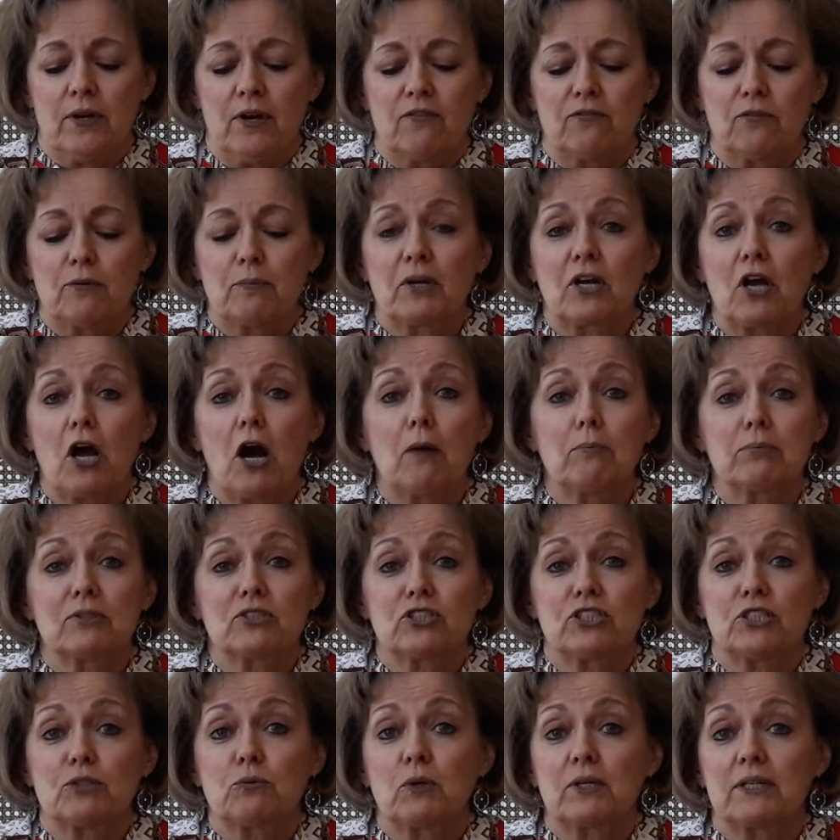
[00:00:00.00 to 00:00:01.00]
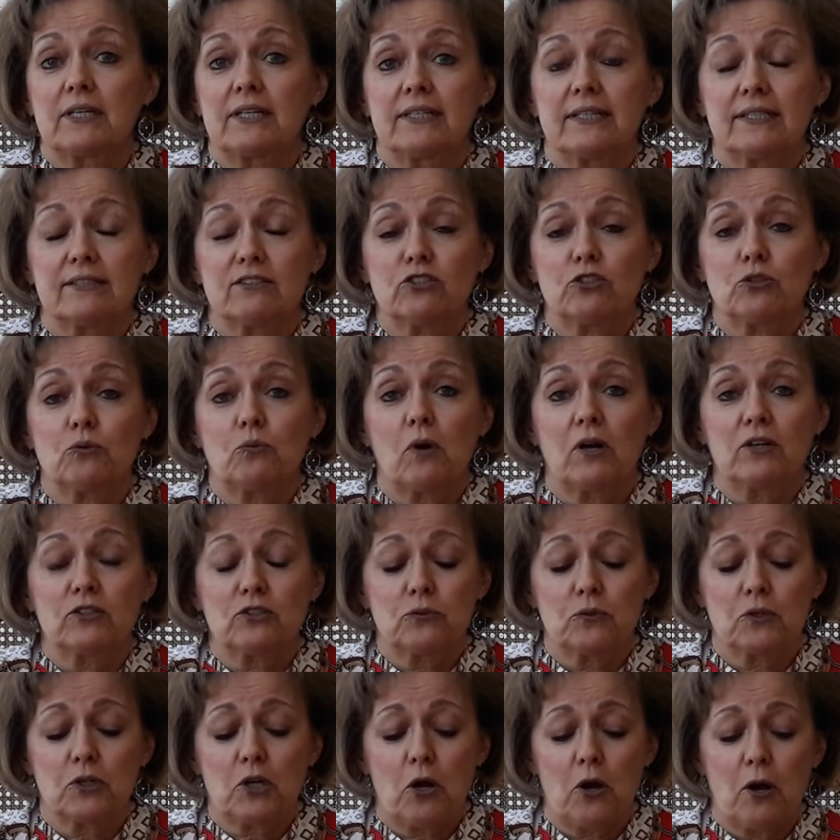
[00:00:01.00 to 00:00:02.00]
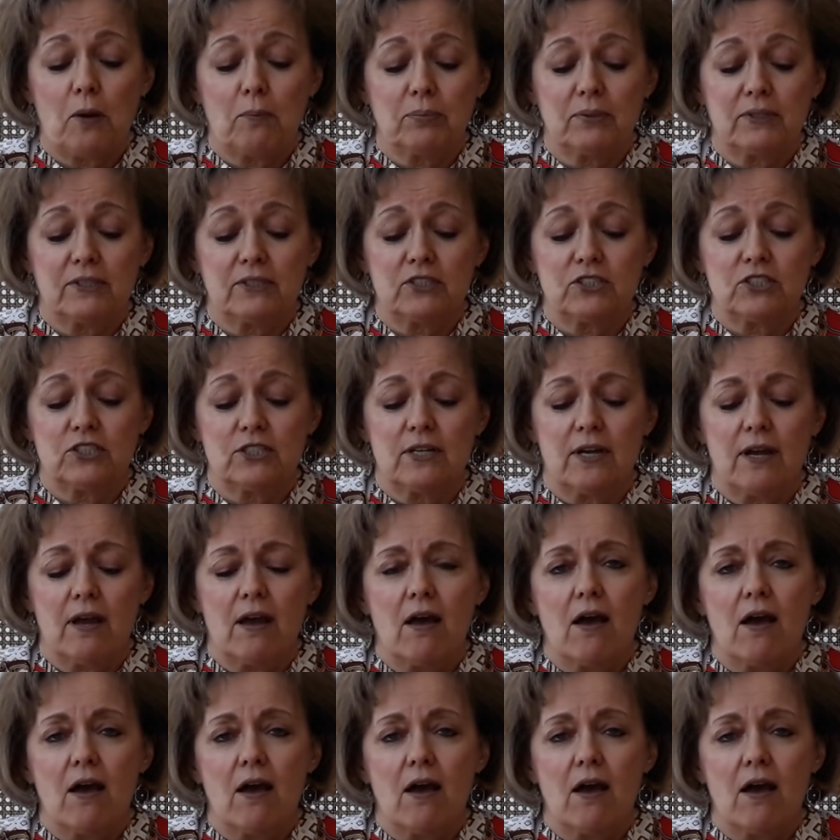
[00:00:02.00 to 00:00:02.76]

from accomplishing what it is you want to accomplish.